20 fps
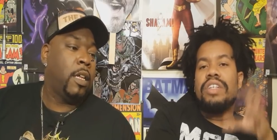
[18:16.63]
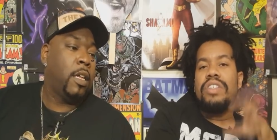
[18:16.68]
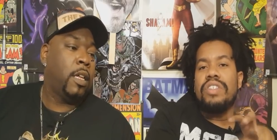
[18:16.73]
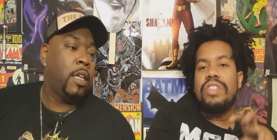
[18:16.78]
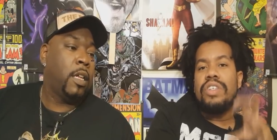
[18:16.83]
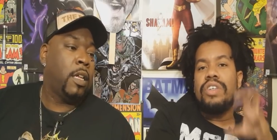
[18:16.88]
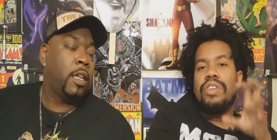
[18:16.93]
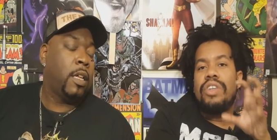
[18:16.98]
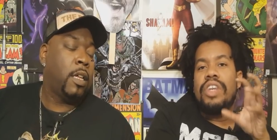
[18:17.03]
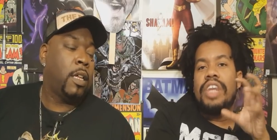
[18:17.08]

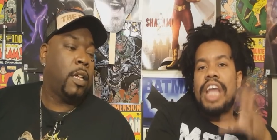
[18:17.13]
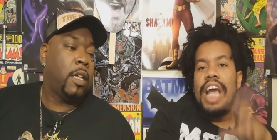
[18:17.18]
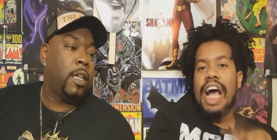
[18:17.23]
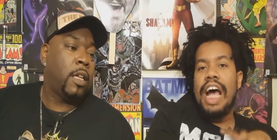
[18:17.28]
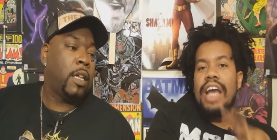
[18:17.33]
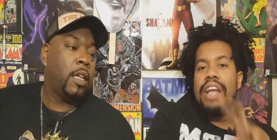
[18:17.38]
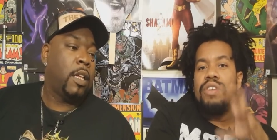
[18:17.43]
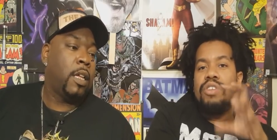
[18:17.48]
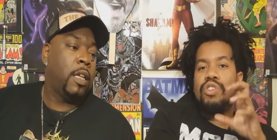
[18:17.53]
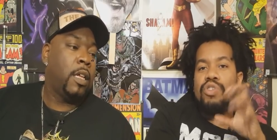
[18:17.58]
Speaker 1: has still
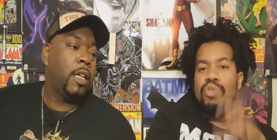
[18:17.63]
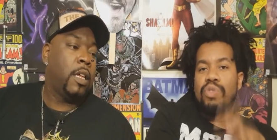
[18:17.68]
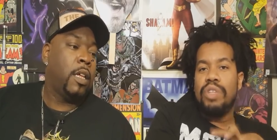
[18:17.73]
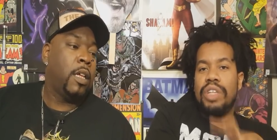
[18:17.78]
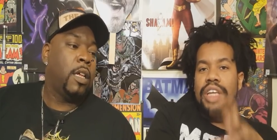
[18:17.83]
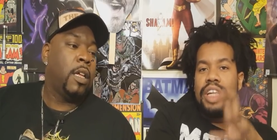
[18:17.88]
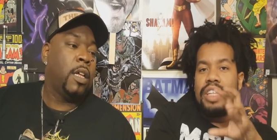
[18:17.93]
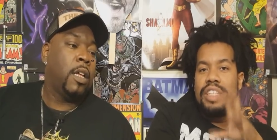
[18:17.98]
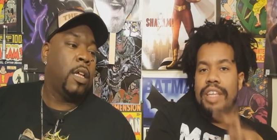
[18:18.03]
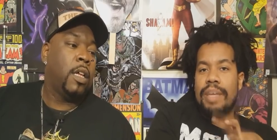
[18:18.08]
not
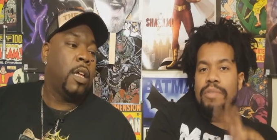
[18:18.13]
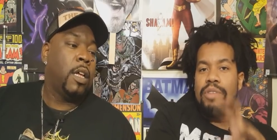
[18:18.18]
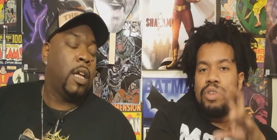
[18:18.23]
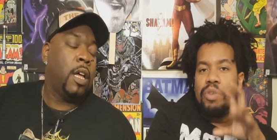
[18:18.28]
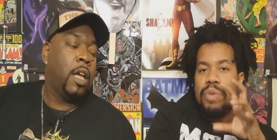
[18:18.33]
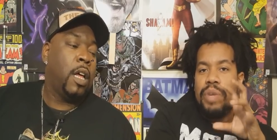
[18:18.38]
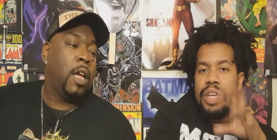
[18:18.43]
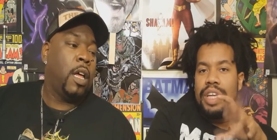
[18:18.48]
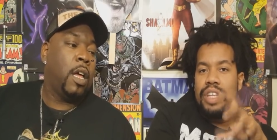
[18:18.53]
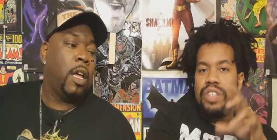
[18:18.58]
truly
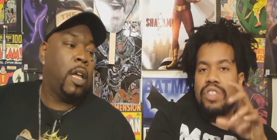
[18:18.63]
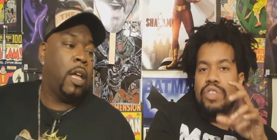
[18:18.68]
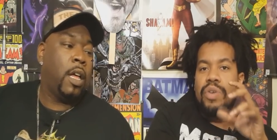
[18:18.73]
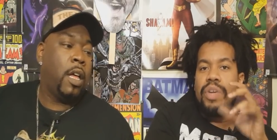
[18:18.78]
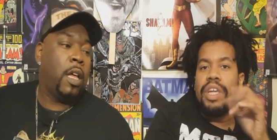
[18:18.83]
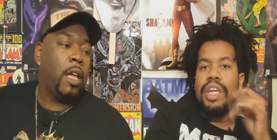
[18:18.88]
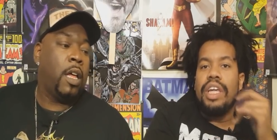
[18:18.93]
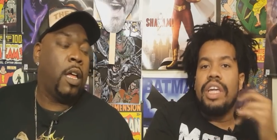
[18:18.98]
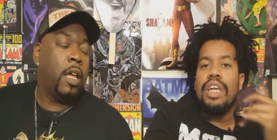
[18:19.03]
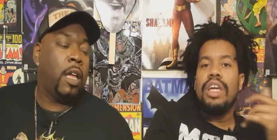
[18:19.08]
accepted who he is.
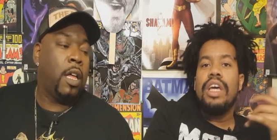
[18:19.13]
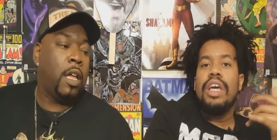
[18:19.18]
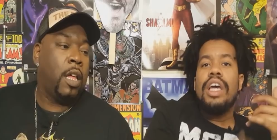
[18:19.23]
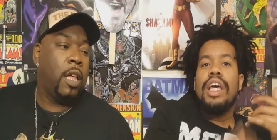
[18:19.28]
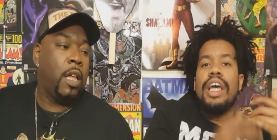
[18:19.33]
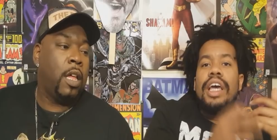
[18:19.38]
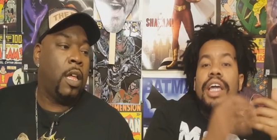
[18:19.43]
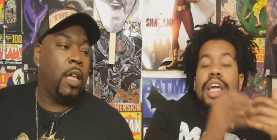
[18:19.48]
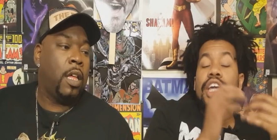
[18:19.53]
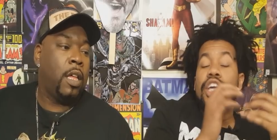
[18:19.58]
So he
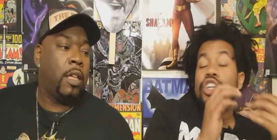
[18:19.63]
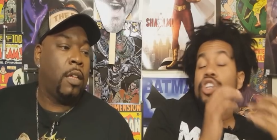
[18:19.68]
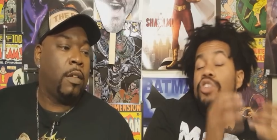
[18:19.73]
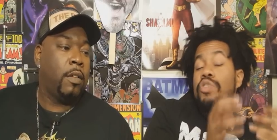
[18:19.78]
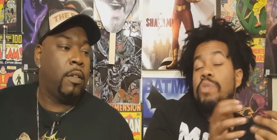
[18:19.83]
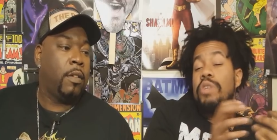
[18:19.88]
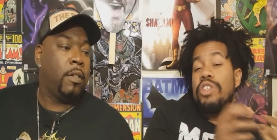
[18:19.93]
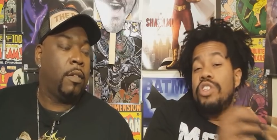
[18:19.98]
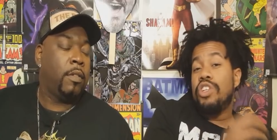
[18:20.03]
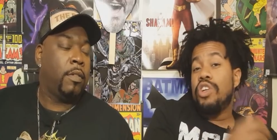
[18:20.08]
he
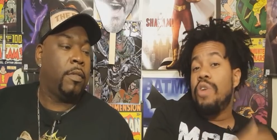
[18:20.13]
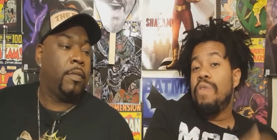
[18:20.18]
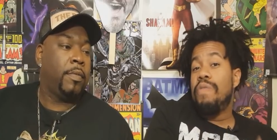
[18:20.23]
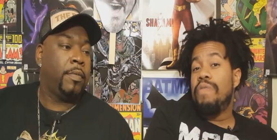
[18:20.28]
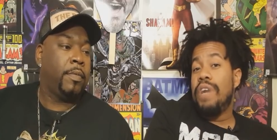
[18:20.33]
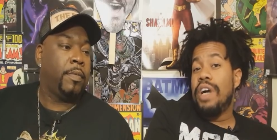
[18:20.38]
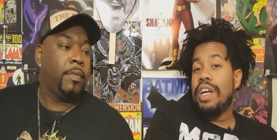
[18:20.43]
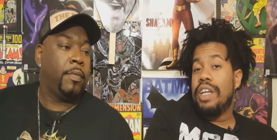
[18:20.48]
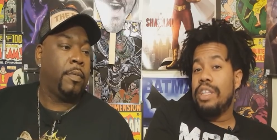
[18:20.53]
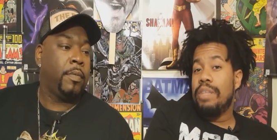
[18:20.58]
just wants to
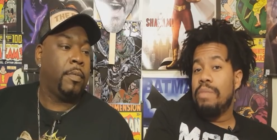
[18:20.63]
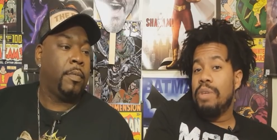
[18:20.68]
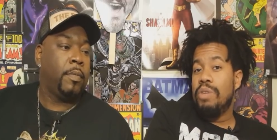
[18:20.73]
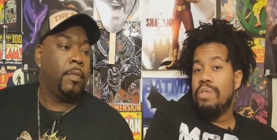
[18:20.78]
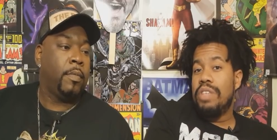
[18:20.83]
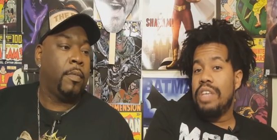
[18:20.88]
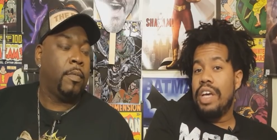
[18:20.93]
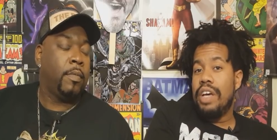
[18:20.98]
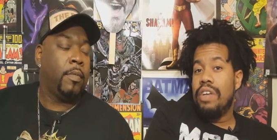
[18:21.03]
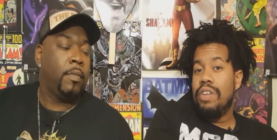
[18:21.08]
go fuck in the
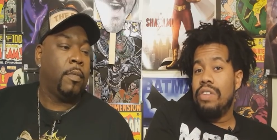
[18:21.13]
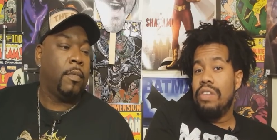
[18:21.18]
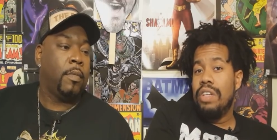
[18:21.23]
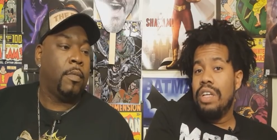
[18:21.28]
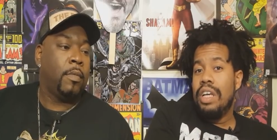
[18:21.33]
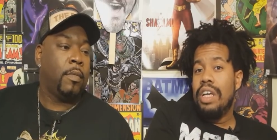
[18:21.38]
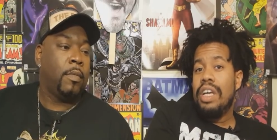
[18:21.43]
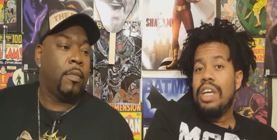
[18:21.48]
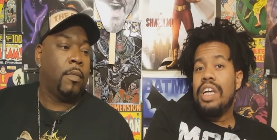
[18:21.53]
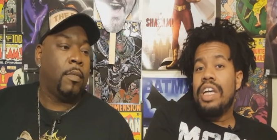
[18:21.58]

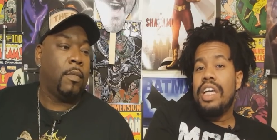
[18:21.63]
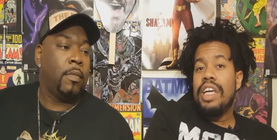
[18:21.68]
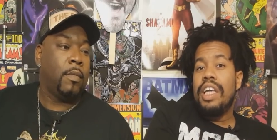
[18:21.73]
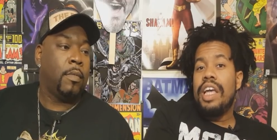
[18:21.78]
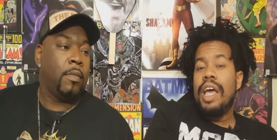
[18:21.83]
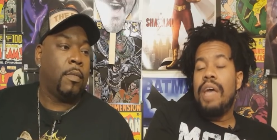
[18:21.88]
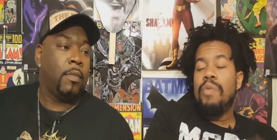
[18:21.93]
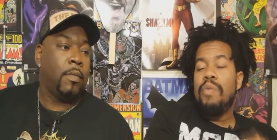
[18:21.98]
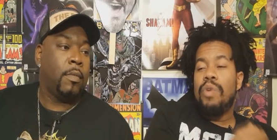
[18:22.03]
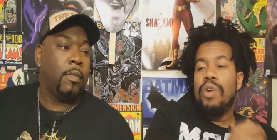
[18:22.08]
motel.
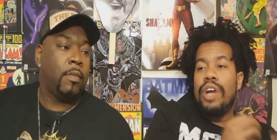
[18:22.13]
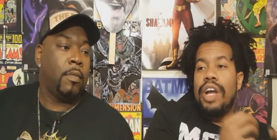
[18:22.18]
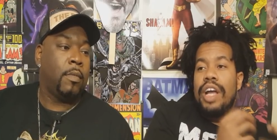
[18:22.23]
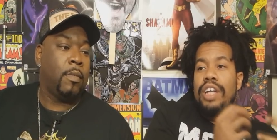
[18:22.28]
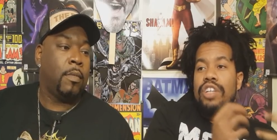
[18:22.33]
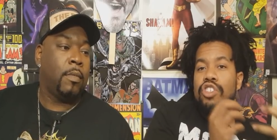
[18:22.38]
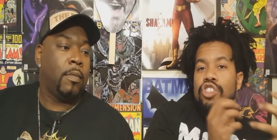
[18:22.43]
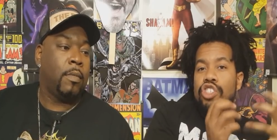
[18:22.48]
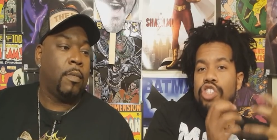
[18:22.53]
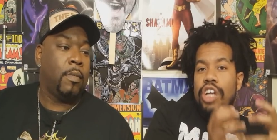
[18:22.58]
He and
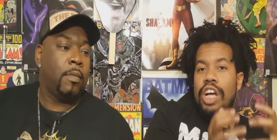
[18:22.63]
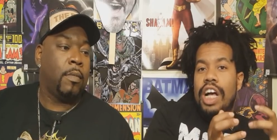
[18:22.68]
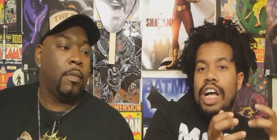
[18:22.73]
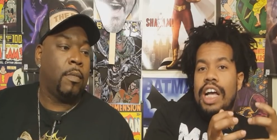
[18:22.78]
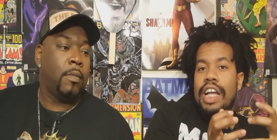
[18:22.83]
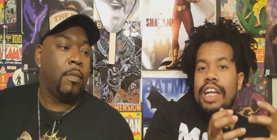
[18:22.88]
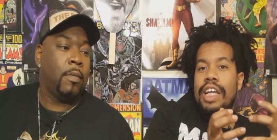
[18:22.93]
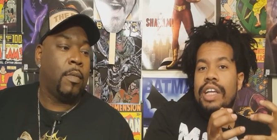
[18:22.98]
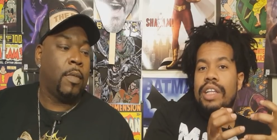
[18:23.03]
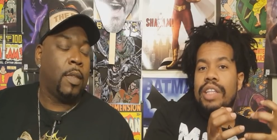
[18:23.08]
whereas
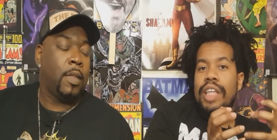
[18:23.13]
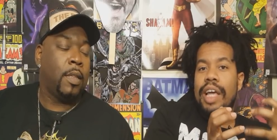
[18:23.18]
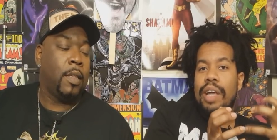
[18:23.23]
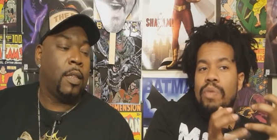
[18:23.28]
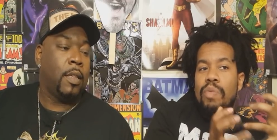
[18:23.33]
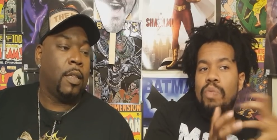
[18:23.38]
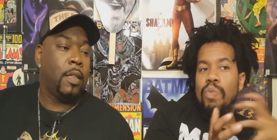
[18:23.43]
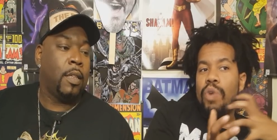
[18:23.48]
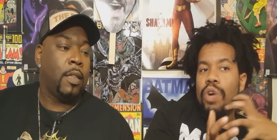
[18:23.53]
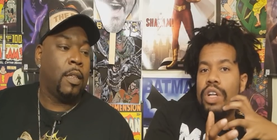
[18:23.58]
John
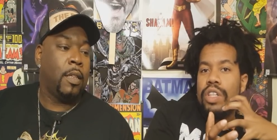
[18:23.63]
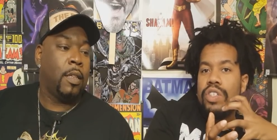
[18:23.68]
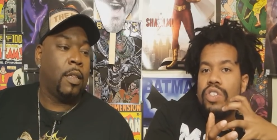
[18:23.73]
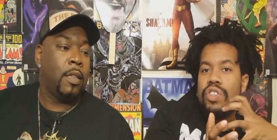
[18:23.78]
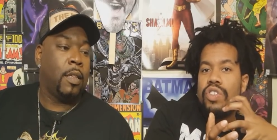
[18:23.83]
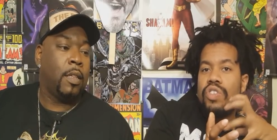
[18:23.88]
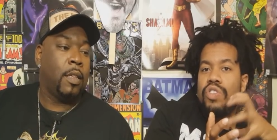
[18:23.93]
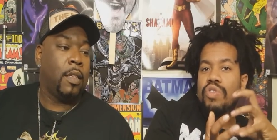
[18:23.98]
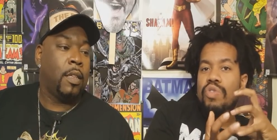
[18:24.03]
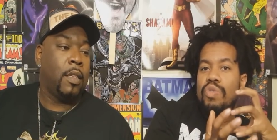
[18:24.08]
like
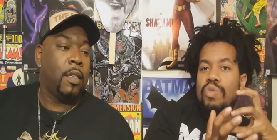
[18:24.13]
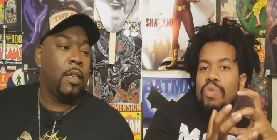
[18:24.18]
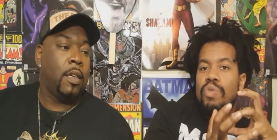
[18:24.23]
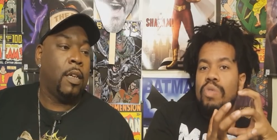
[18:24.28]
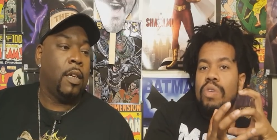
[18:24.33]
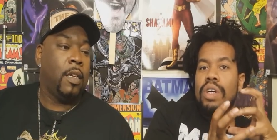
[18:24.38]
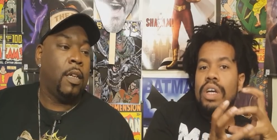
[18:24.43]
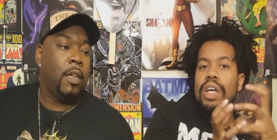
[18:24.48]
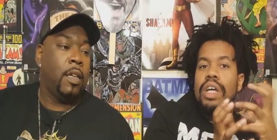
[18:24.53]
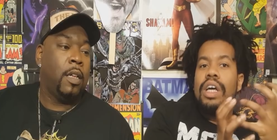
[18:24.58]
wants
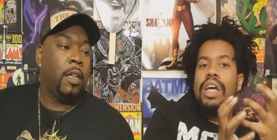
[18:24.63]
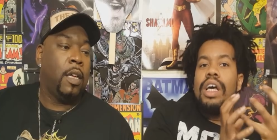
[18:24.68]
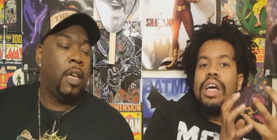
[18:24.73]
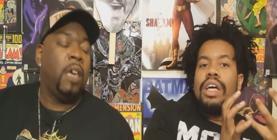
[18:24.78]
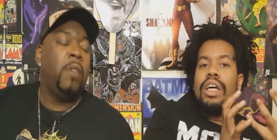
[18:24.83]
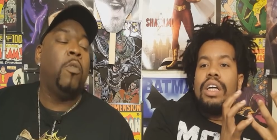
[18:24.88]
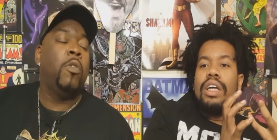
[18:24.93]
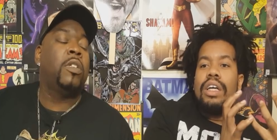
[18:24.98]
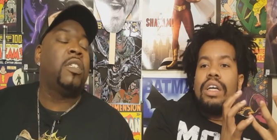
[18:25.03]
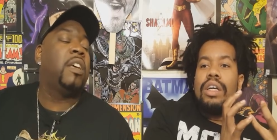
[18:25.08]
to
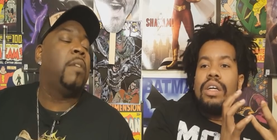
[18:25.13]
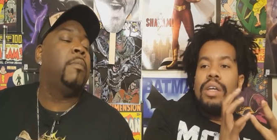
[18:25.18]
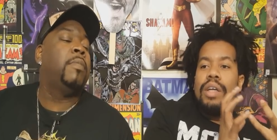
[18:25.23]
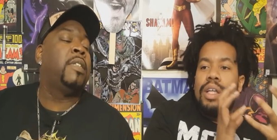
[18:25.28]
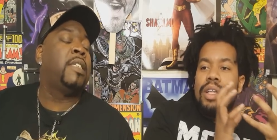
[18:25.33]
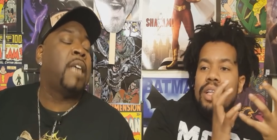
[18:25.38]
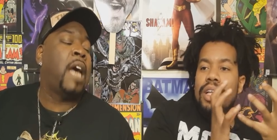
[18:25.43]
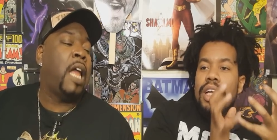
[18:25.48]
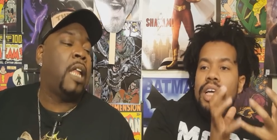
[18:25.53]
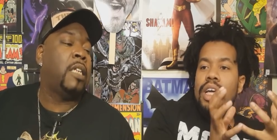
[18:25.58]
he wants
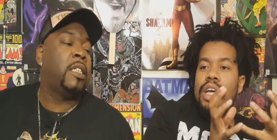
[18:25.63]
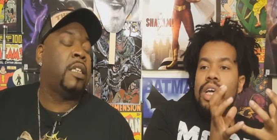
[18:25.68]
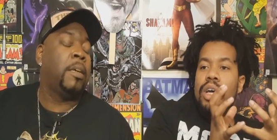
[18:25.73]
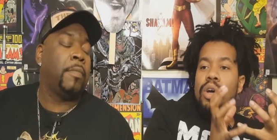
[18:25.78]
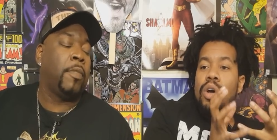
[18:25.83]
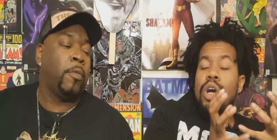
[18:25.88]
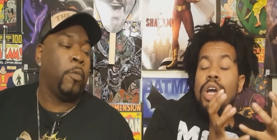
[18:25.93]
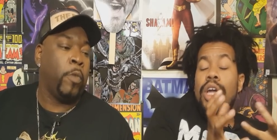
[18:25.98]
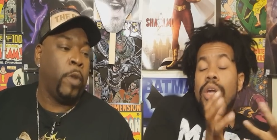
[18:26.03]
something solid, something